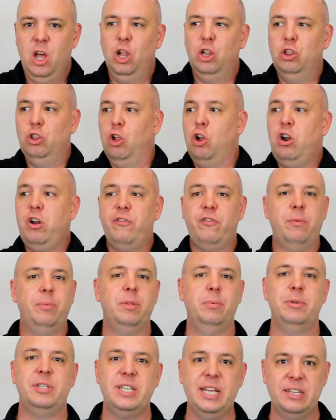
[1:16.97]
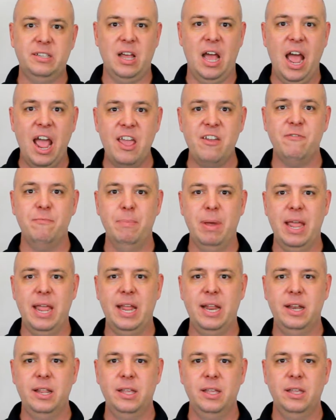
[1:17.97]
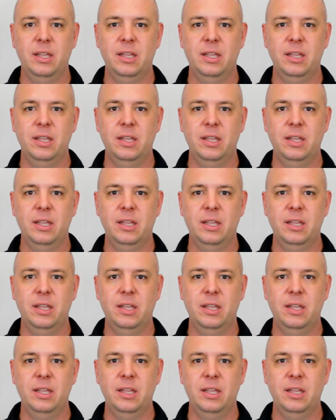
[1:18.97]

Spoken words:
Learn from the mistakes I've made,